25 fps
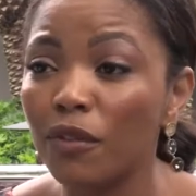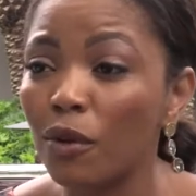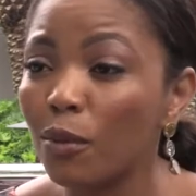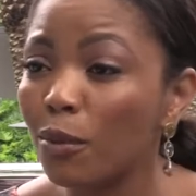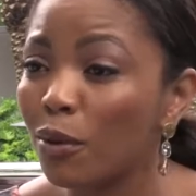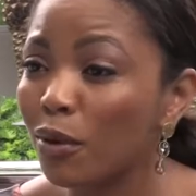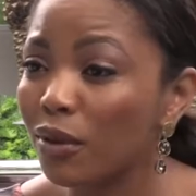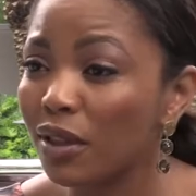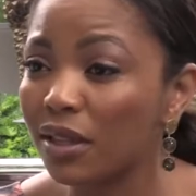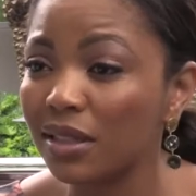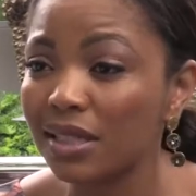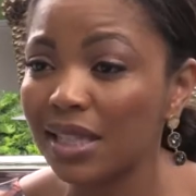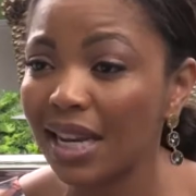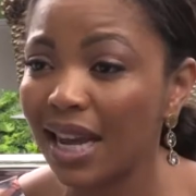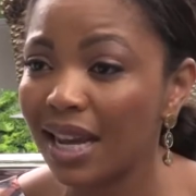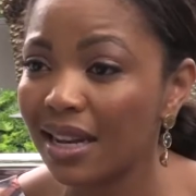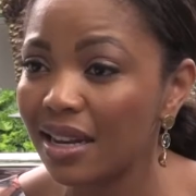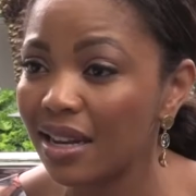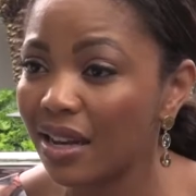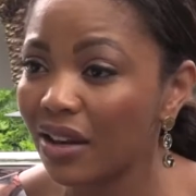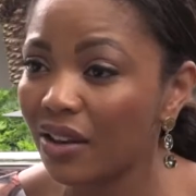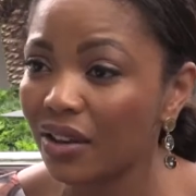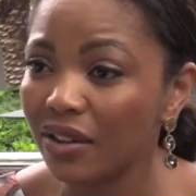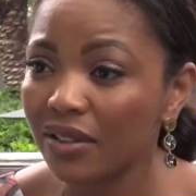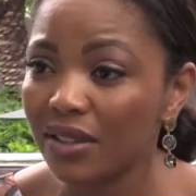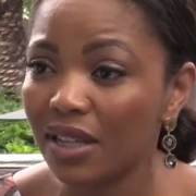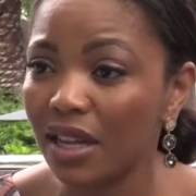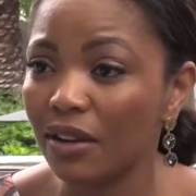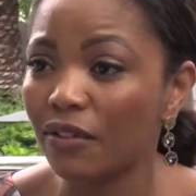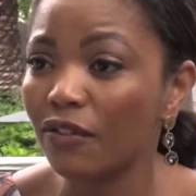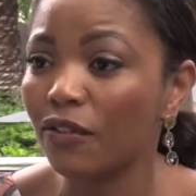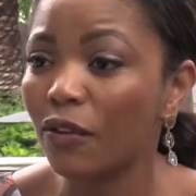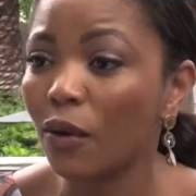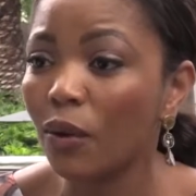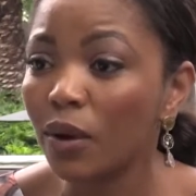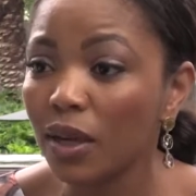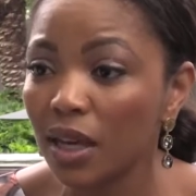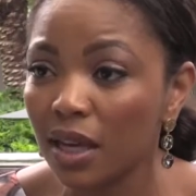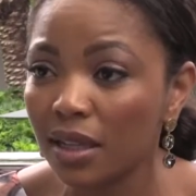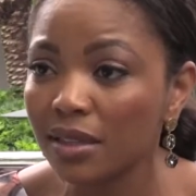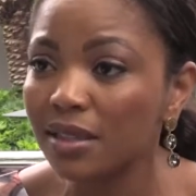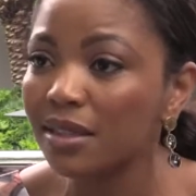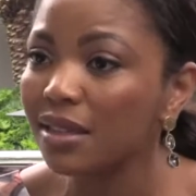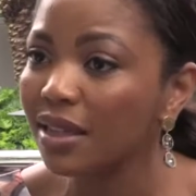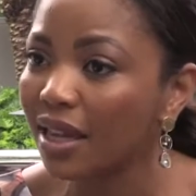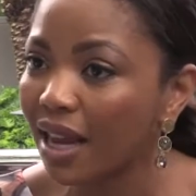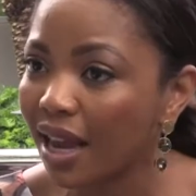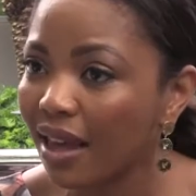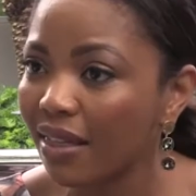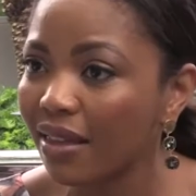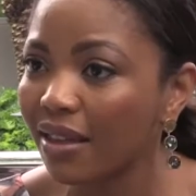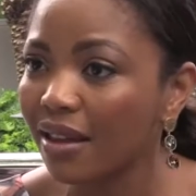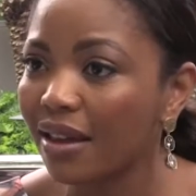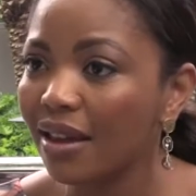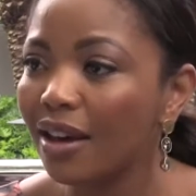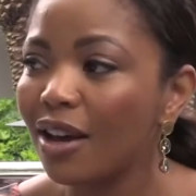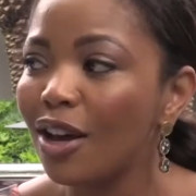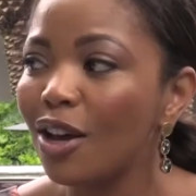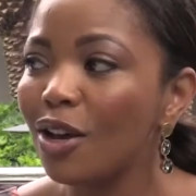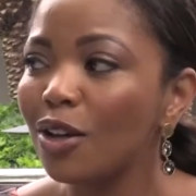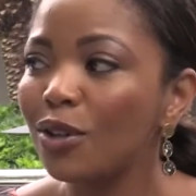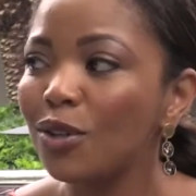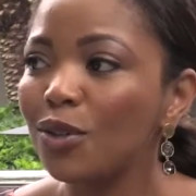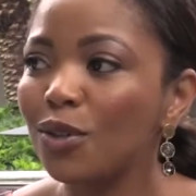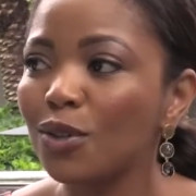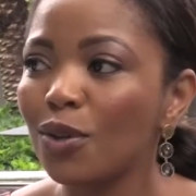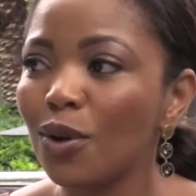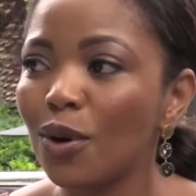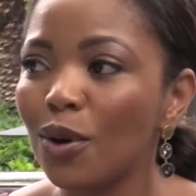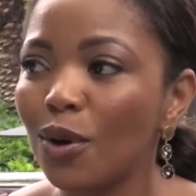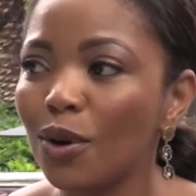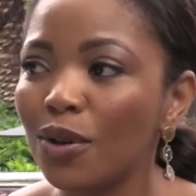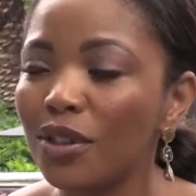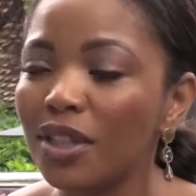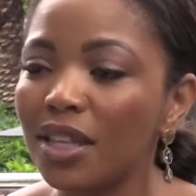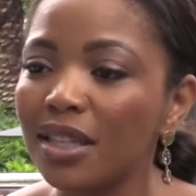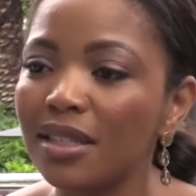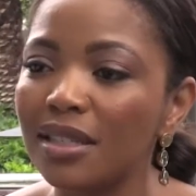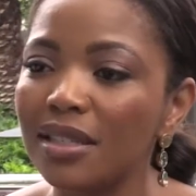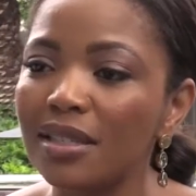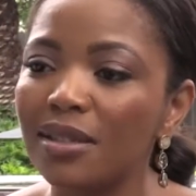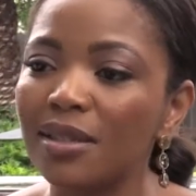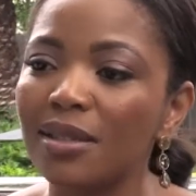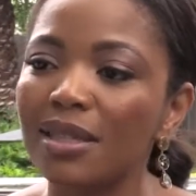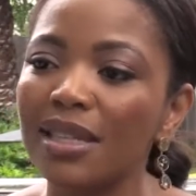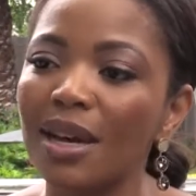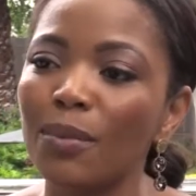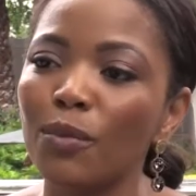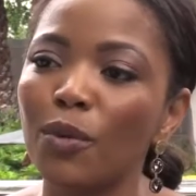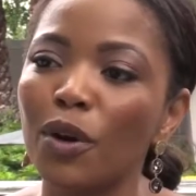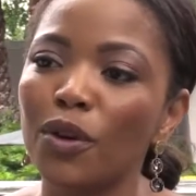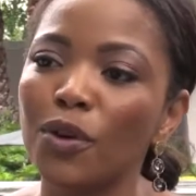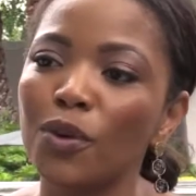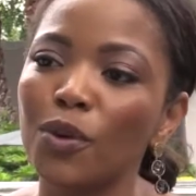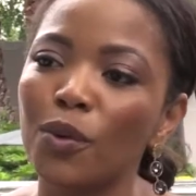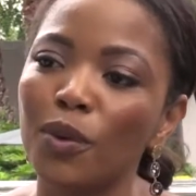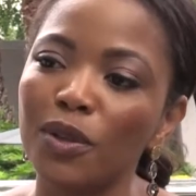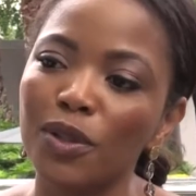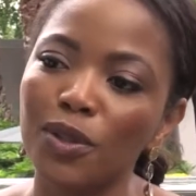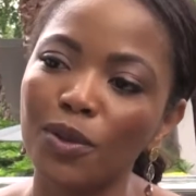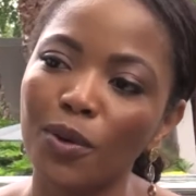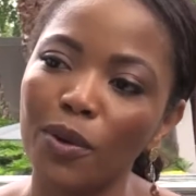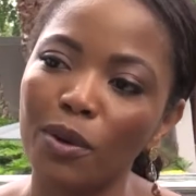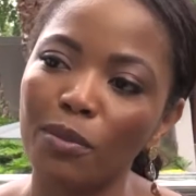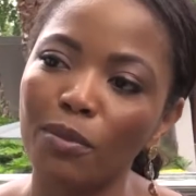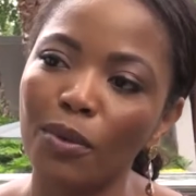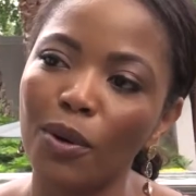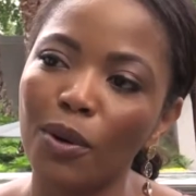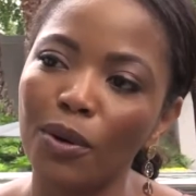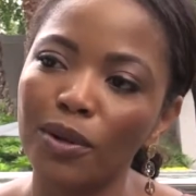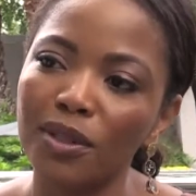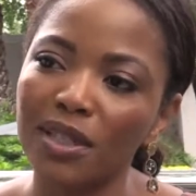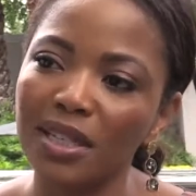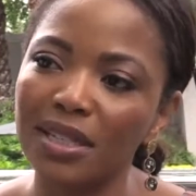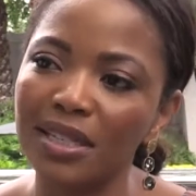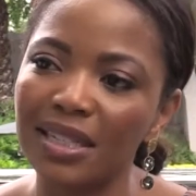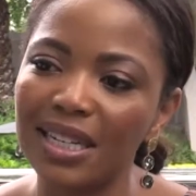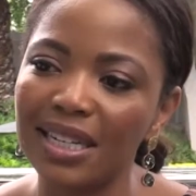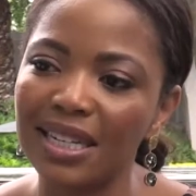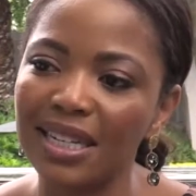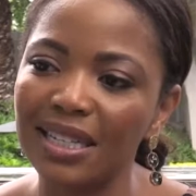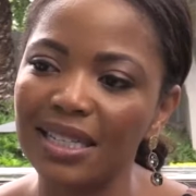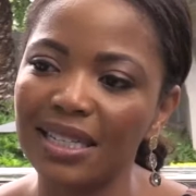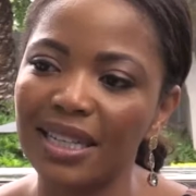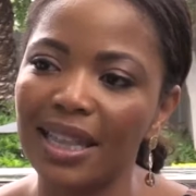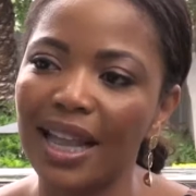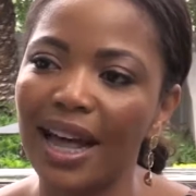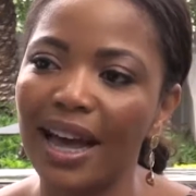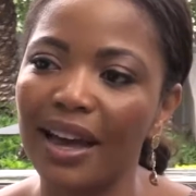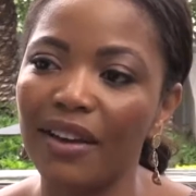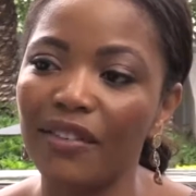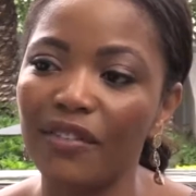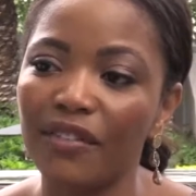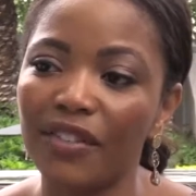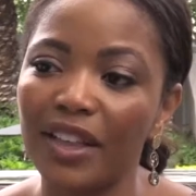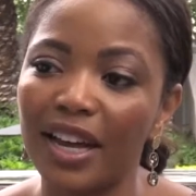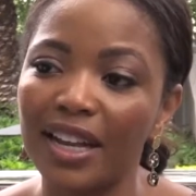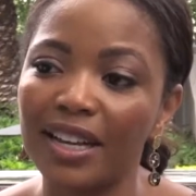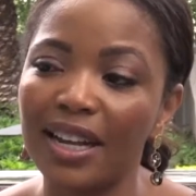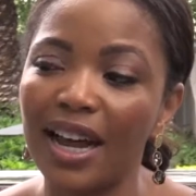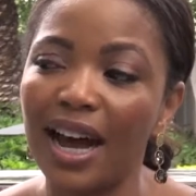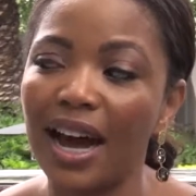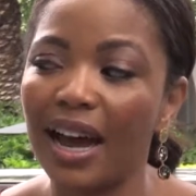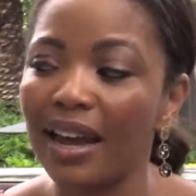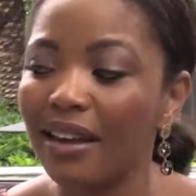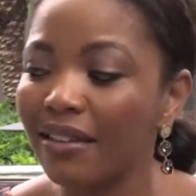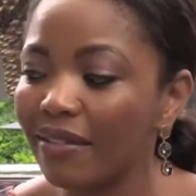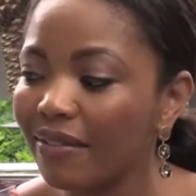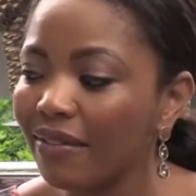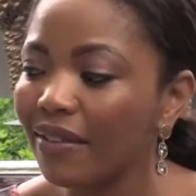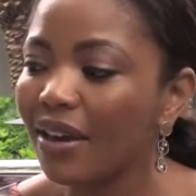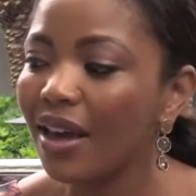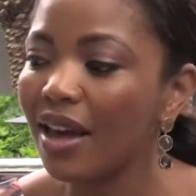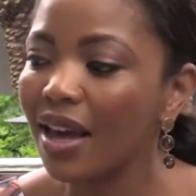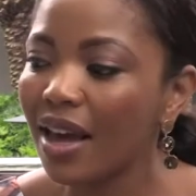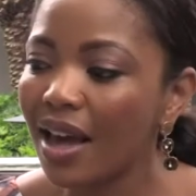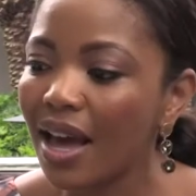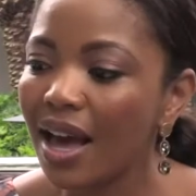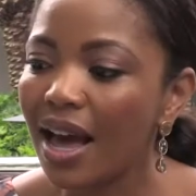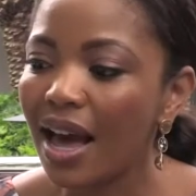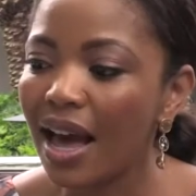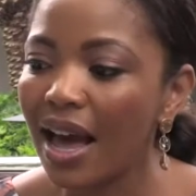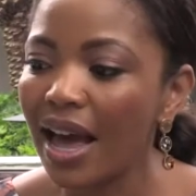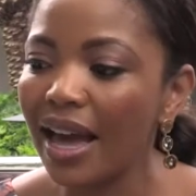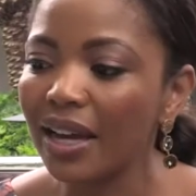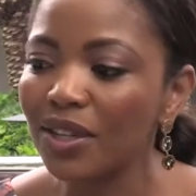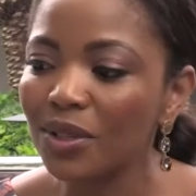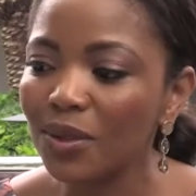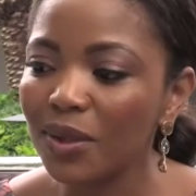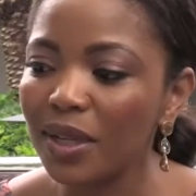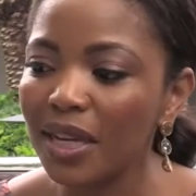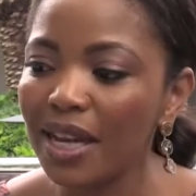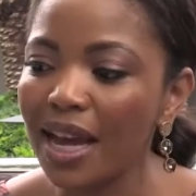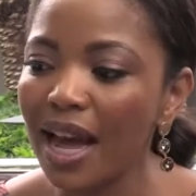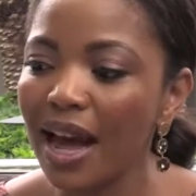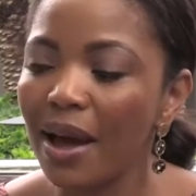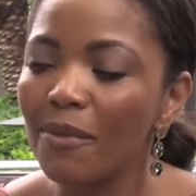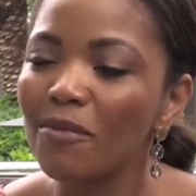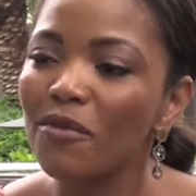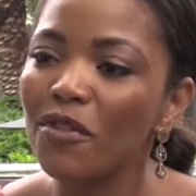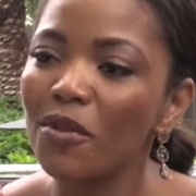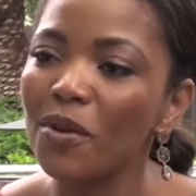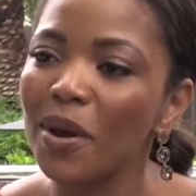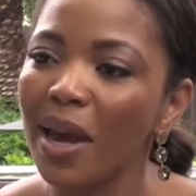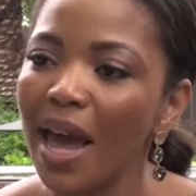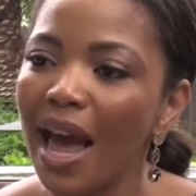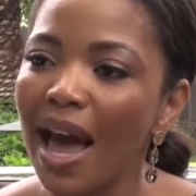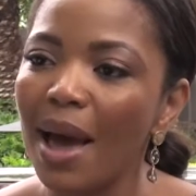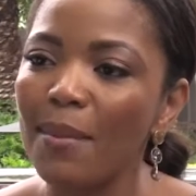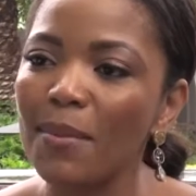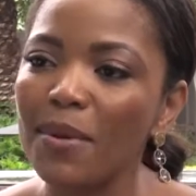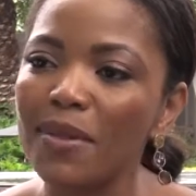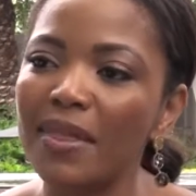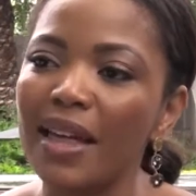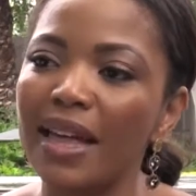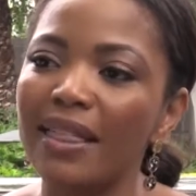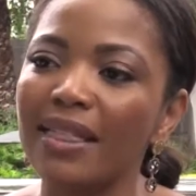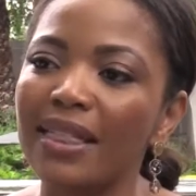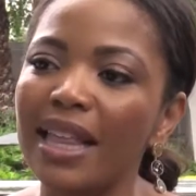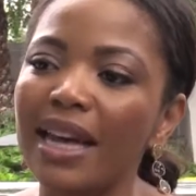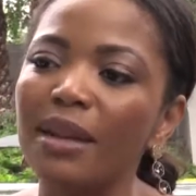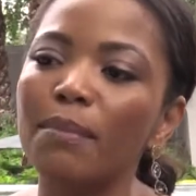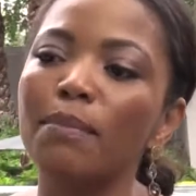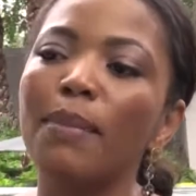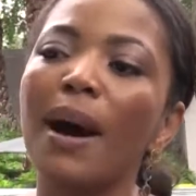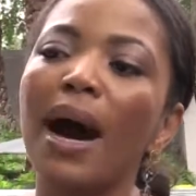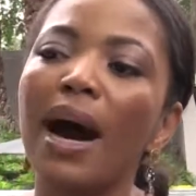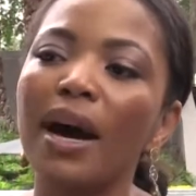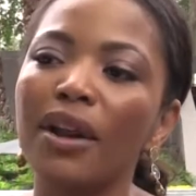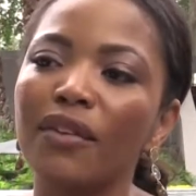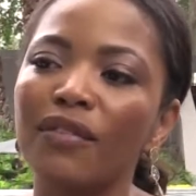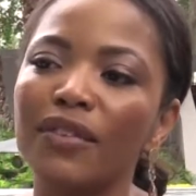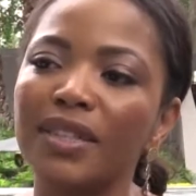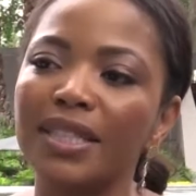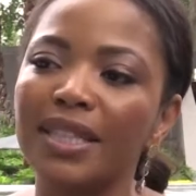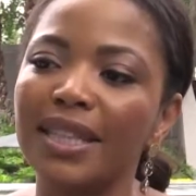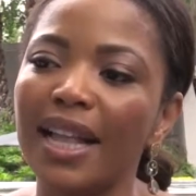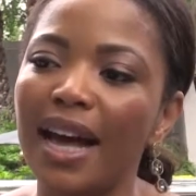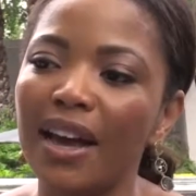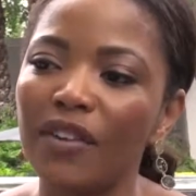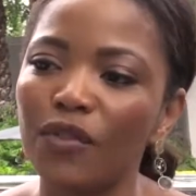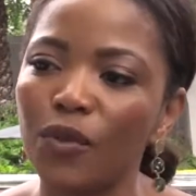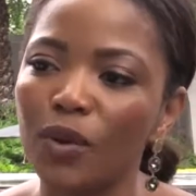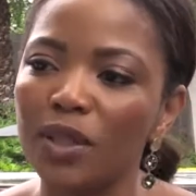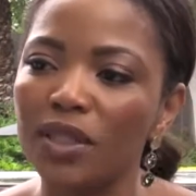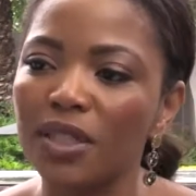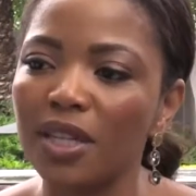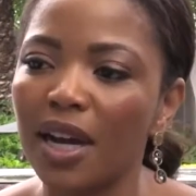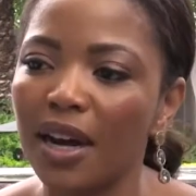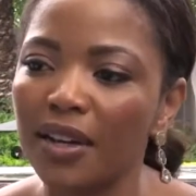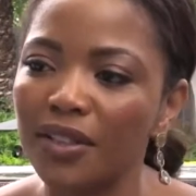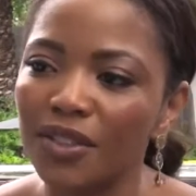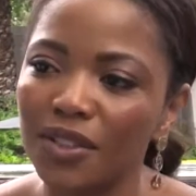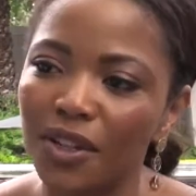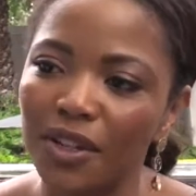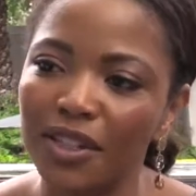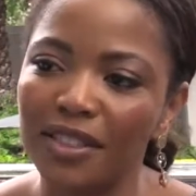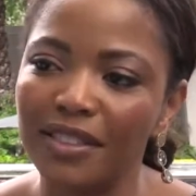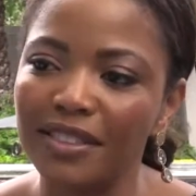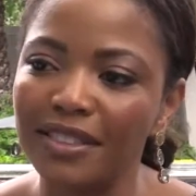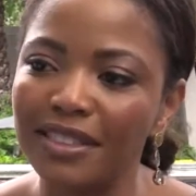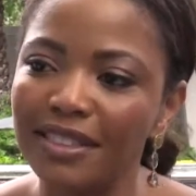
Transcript: for more than 10 years. They had four kids together. So this is someone who was so important in his life that I actually am very happy that that part of his life was touched on.